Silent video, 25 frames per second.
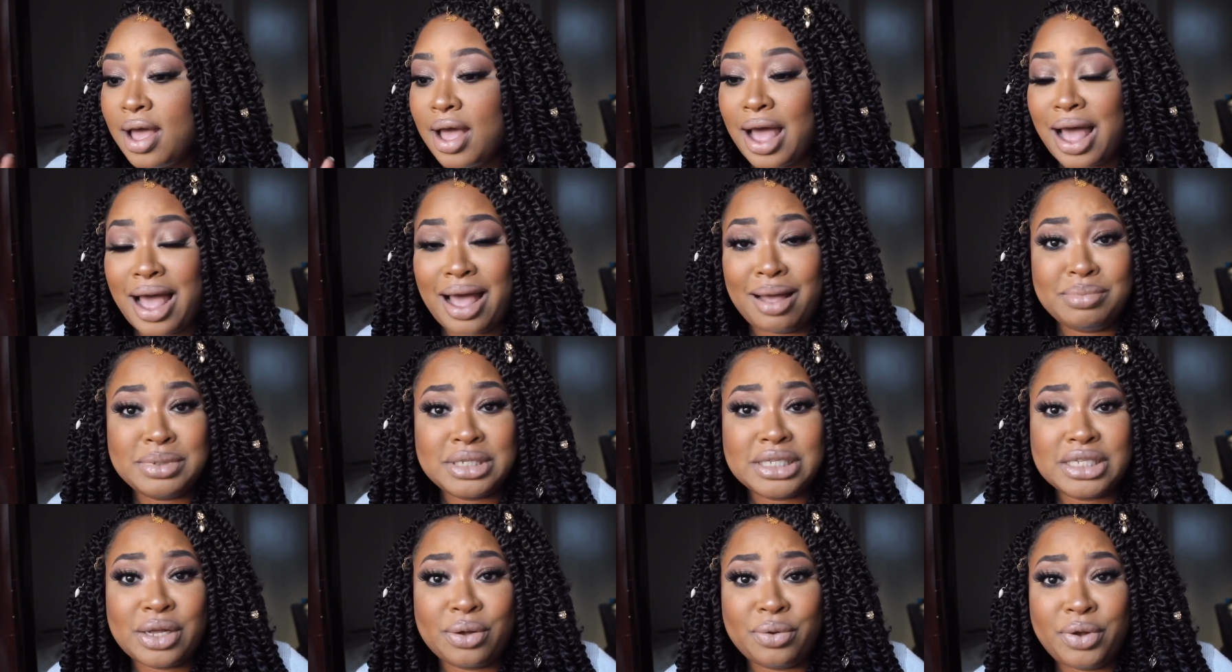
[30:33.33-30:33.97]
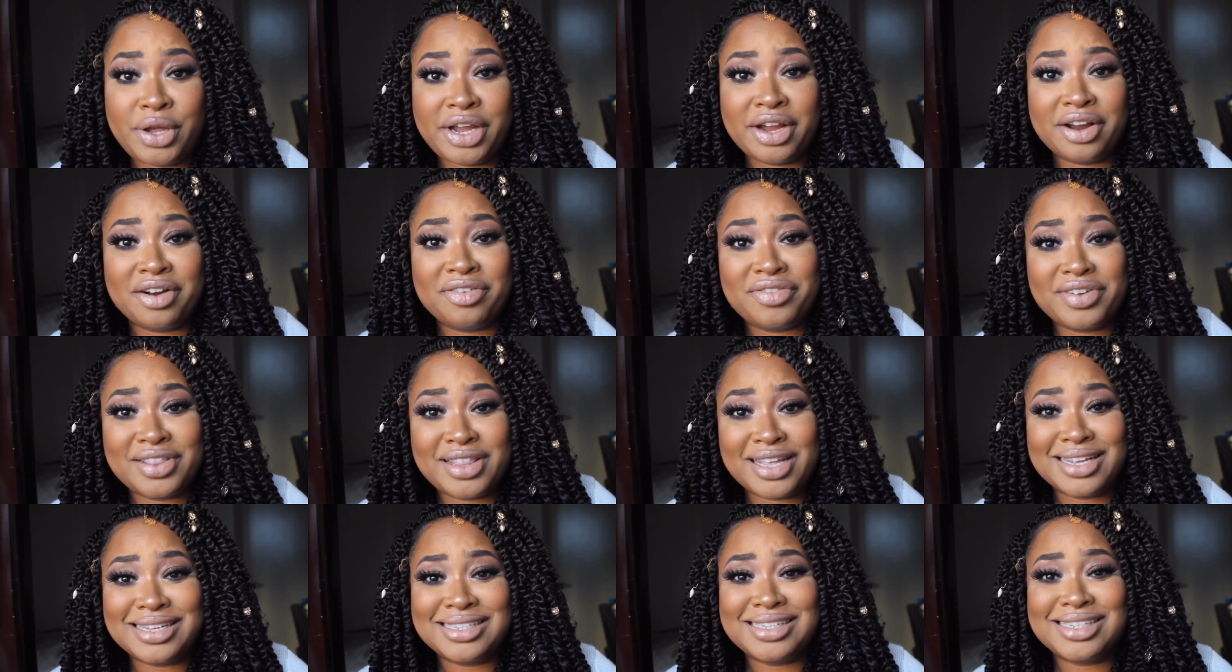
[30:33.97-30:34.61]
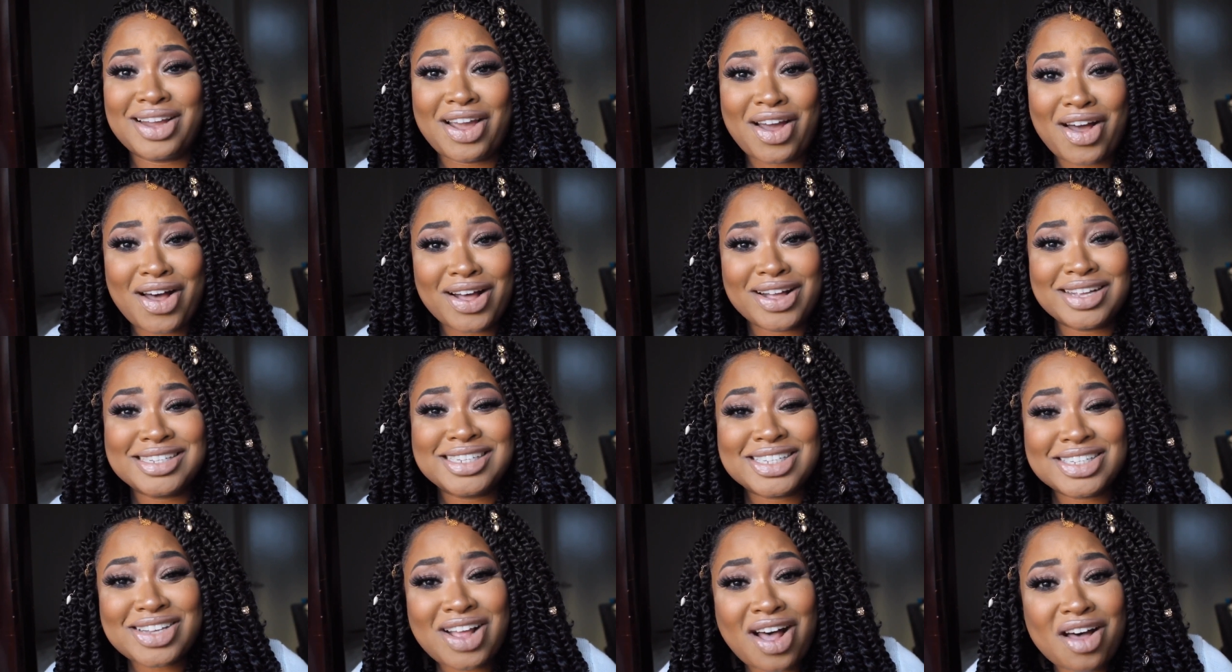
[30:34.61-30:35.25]
I'm so here for this, y'all.
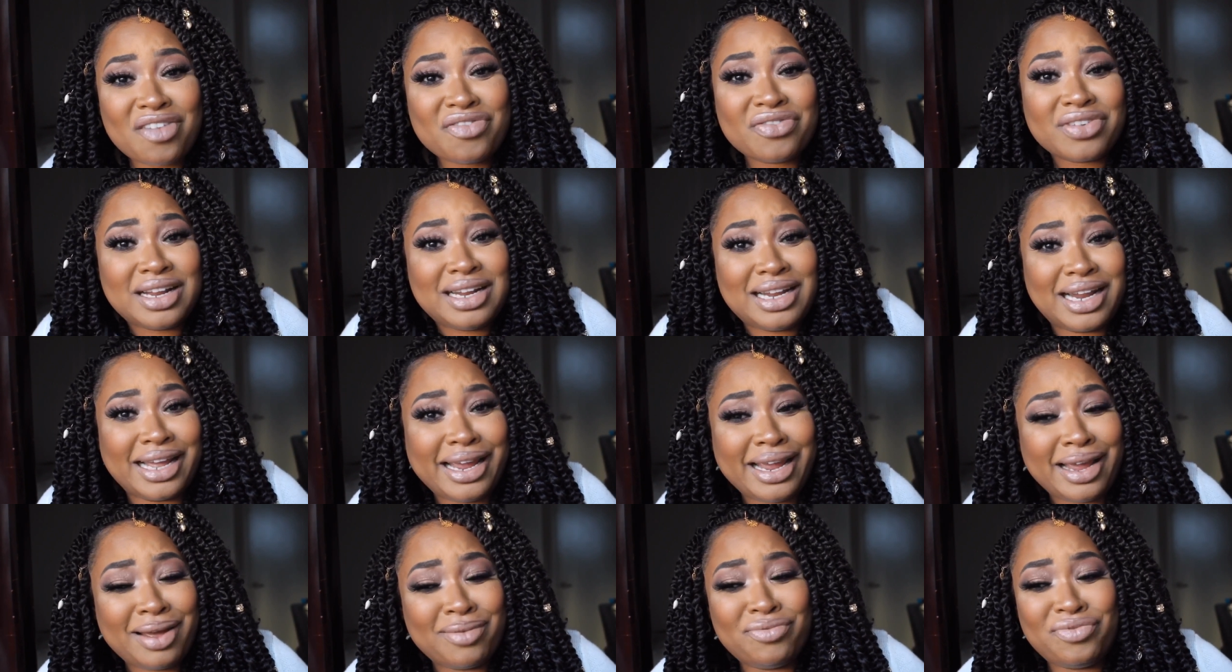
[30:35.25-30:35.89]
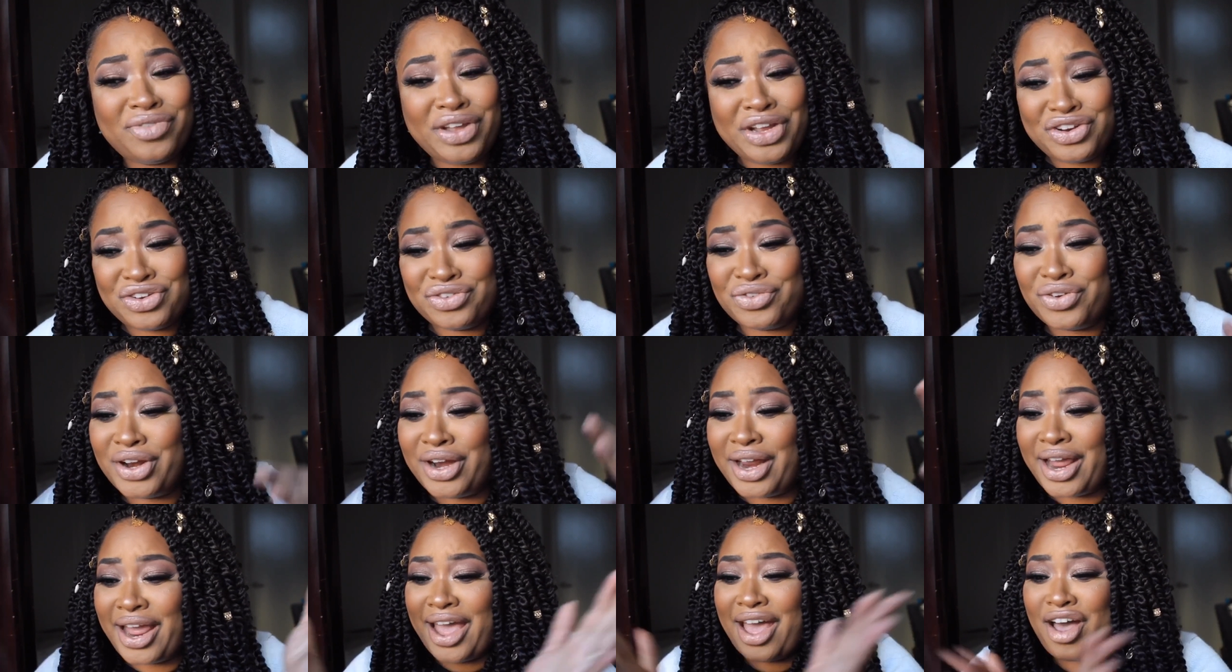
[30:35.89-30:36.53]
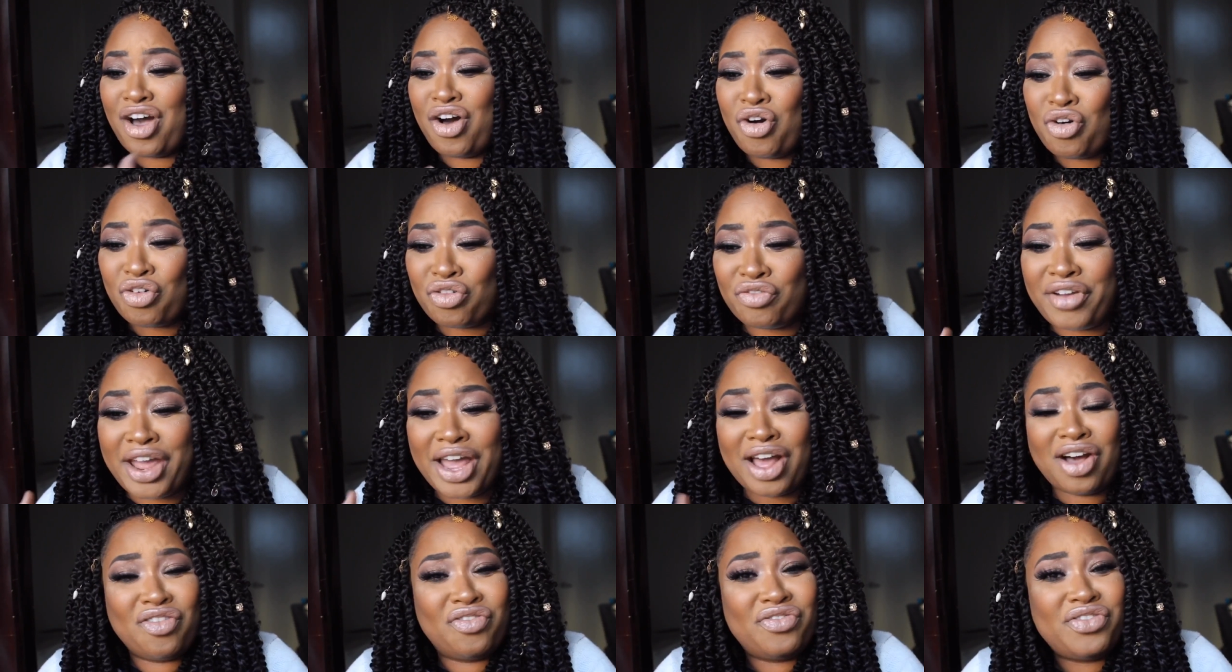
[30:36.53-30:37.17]
Soft glam featuring e.l.f.
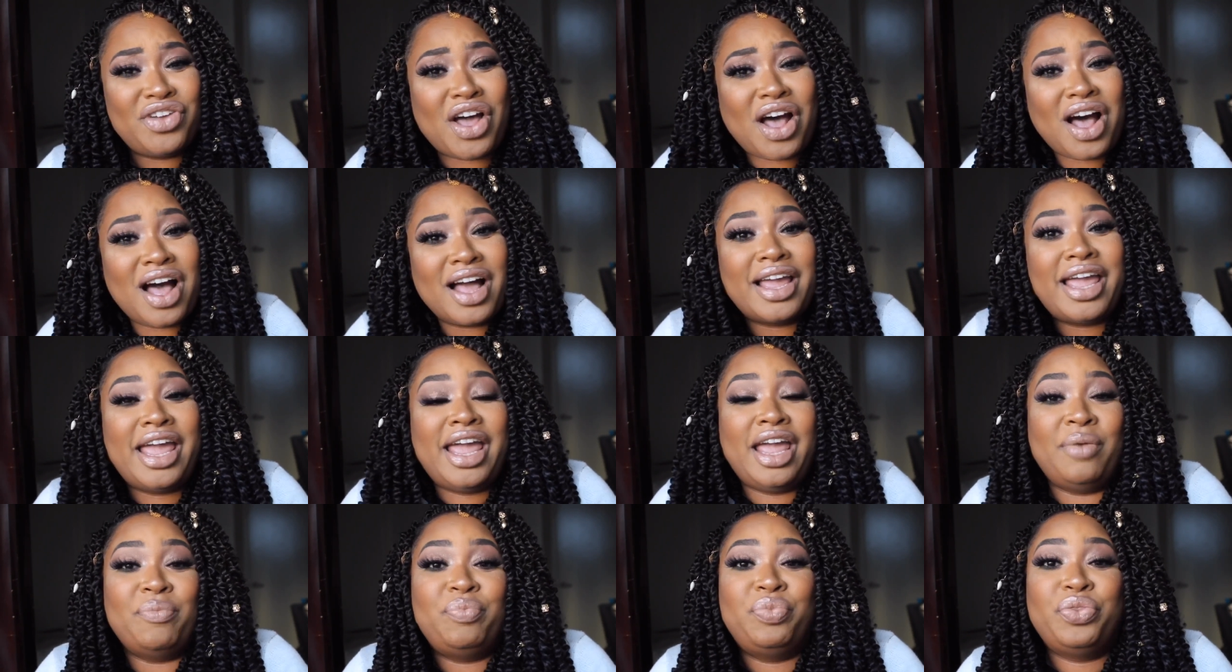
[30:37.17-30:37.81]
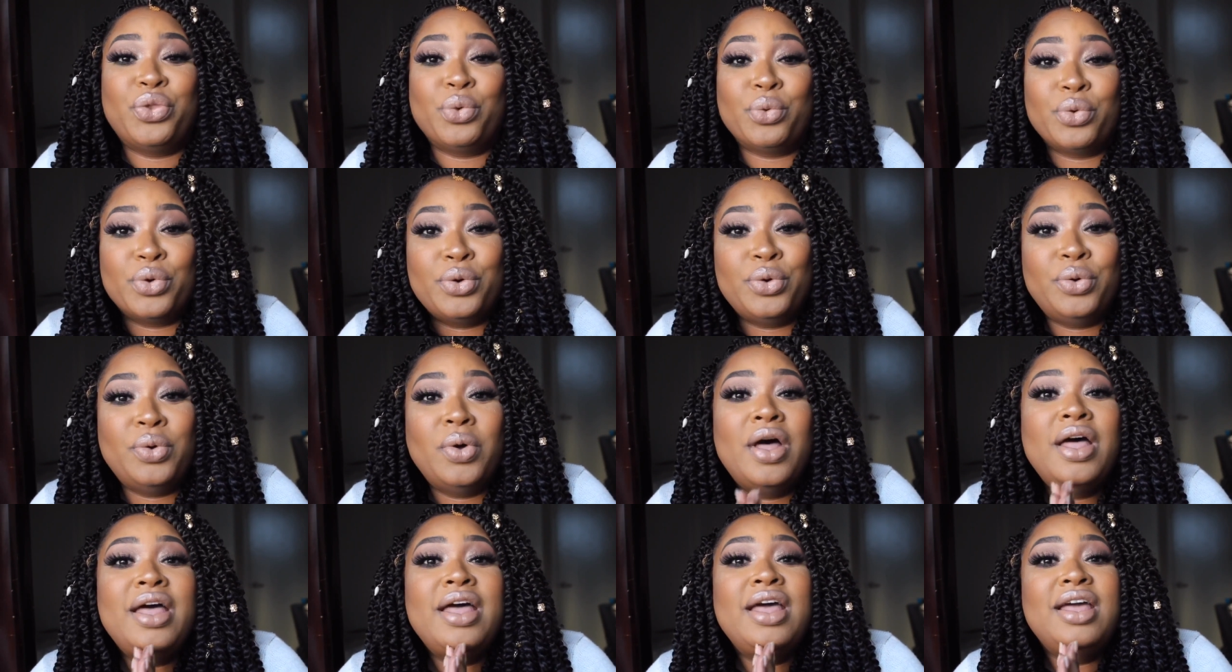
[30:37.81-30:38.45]
e.l.f., y'all, came through.